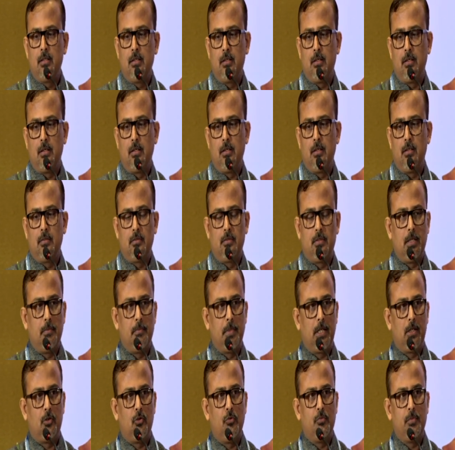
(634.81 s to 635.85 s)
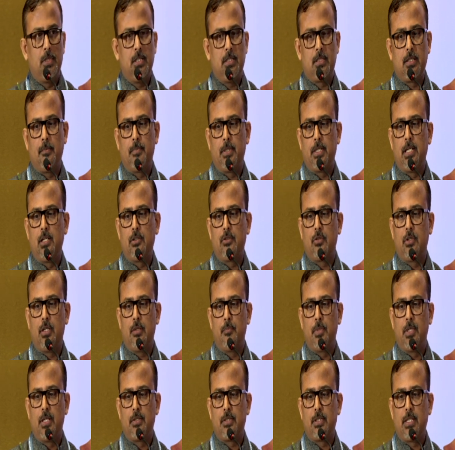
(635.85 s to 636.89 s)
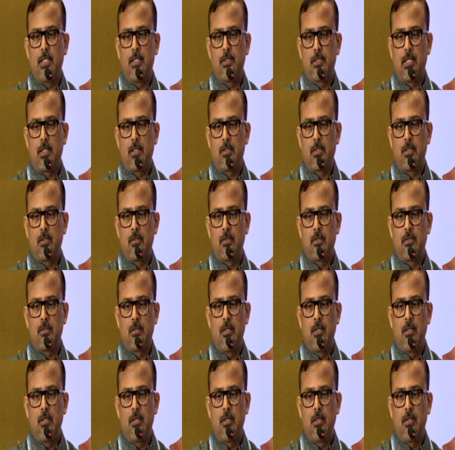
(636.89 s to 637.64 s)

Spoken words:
subacromial subdeltoid bursa injections.